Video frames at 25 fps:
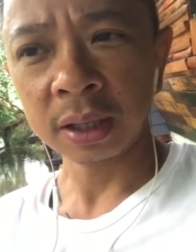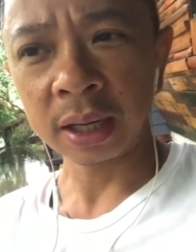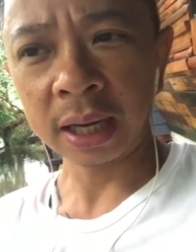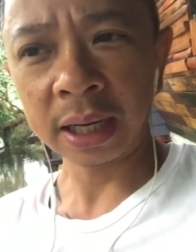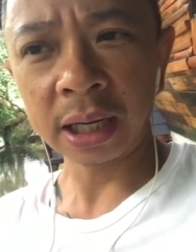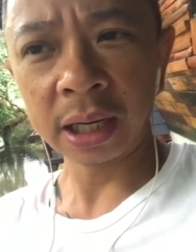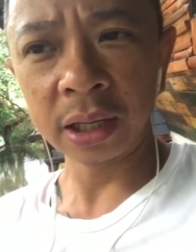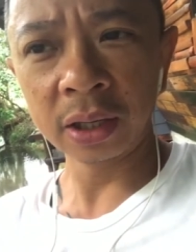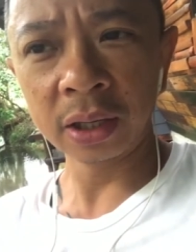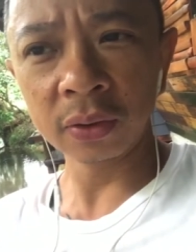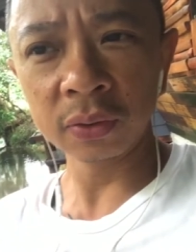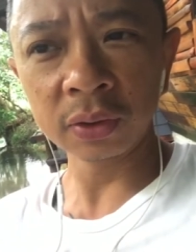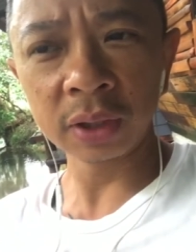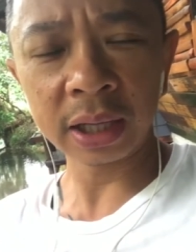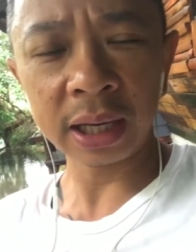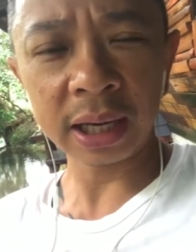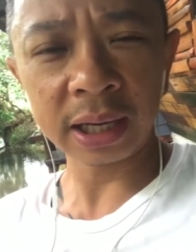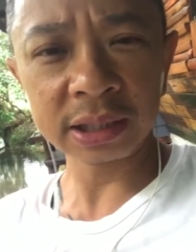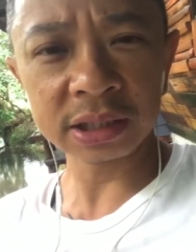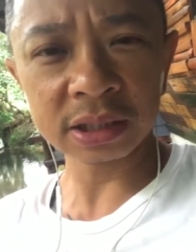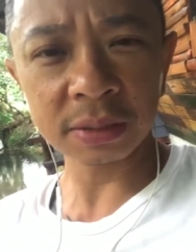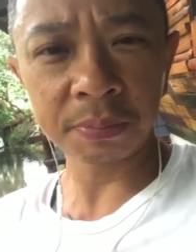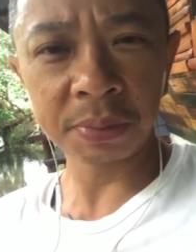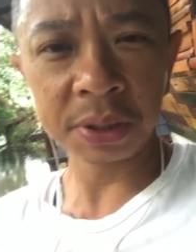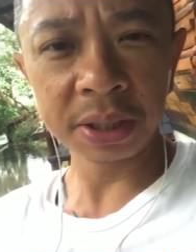And I know the
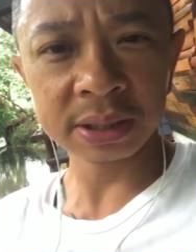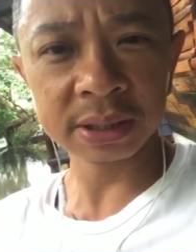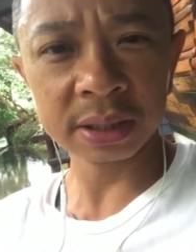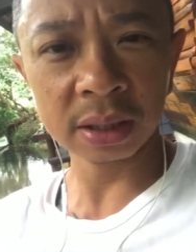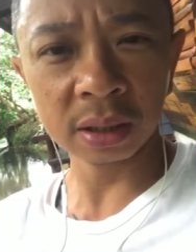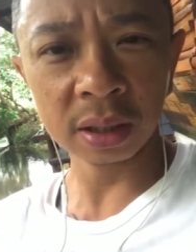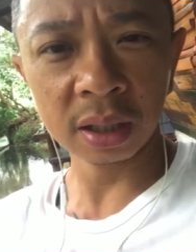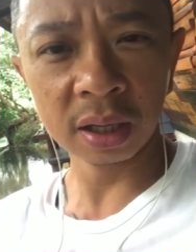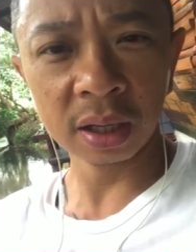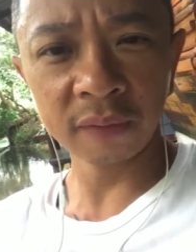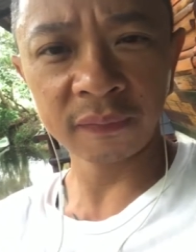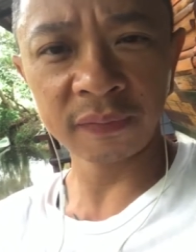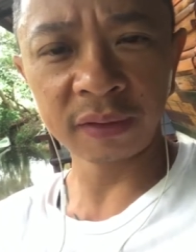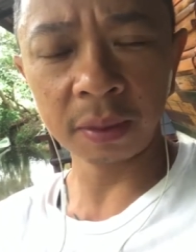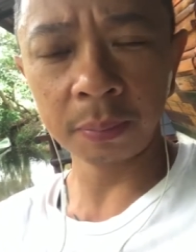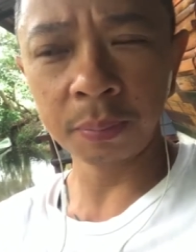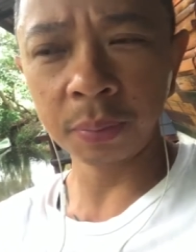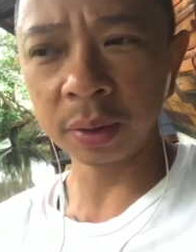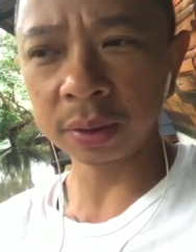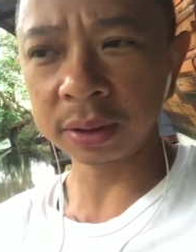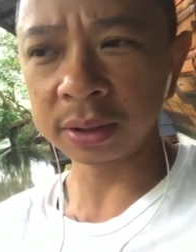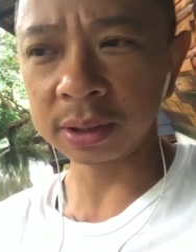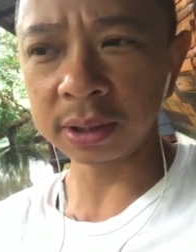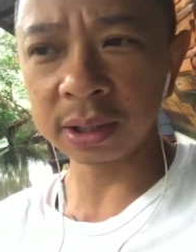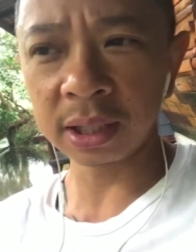guys at Peace and Love, they
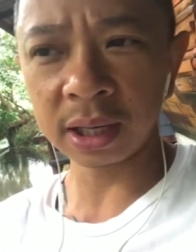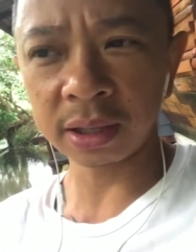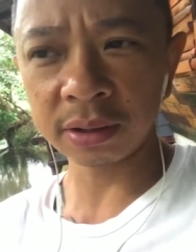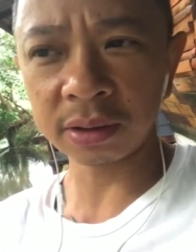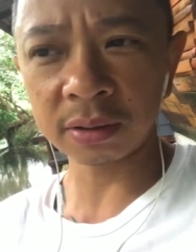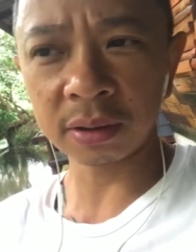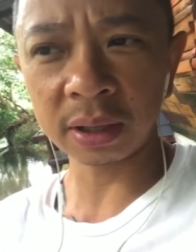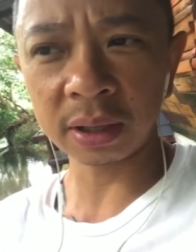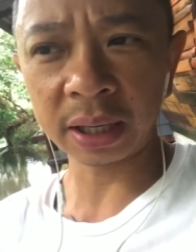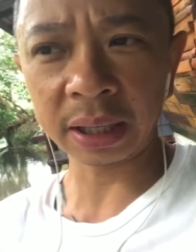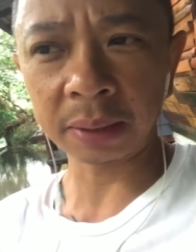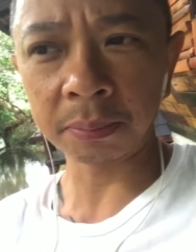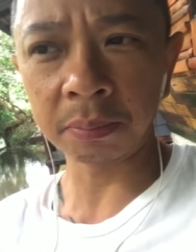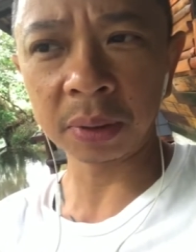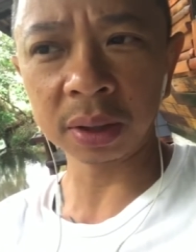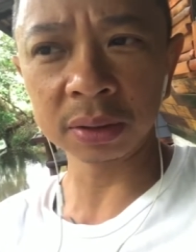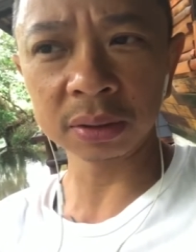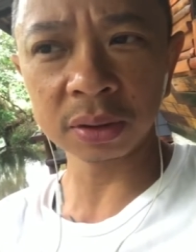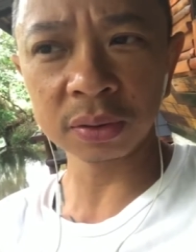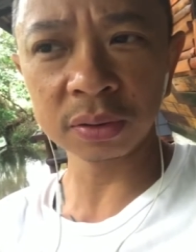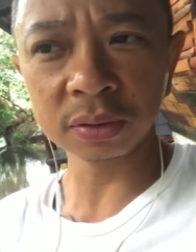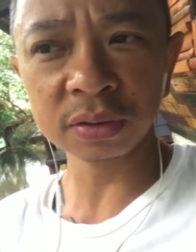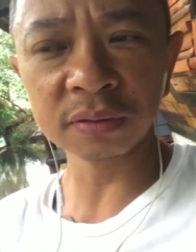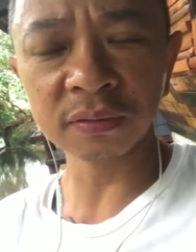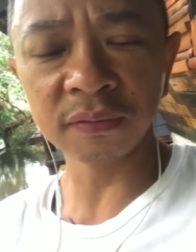put together like
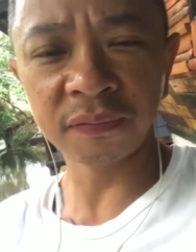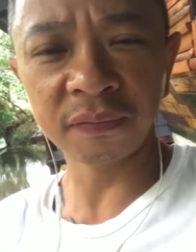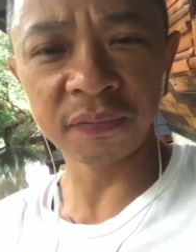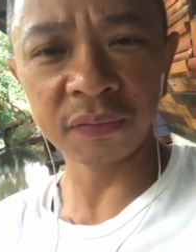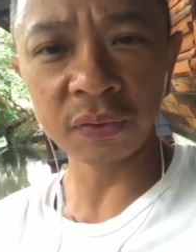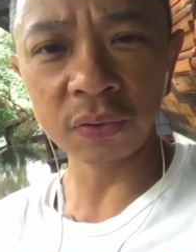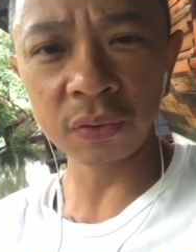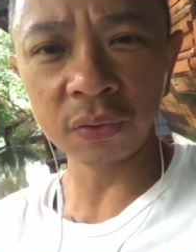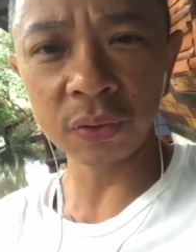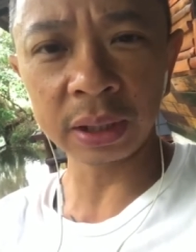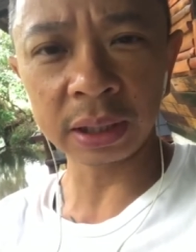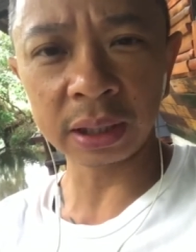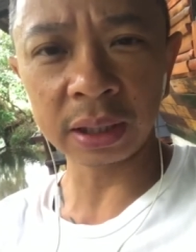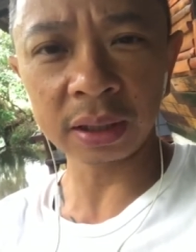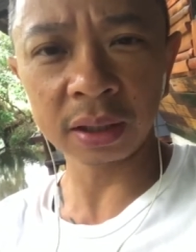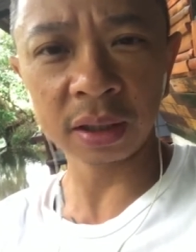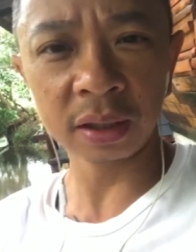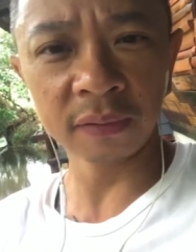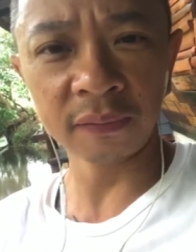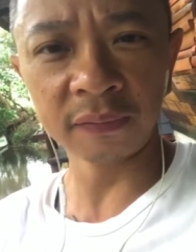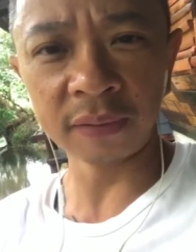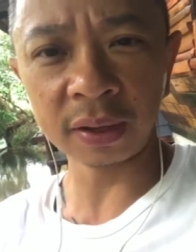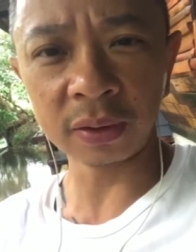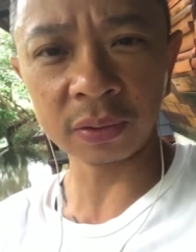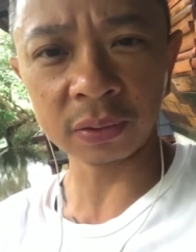bundles of food and they
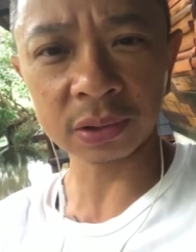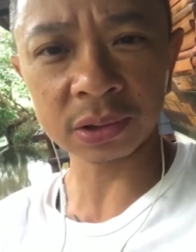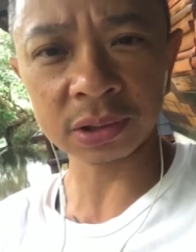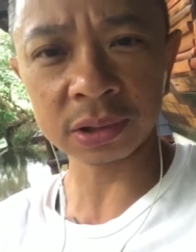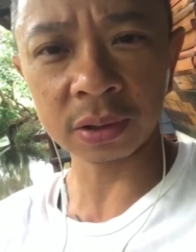give out.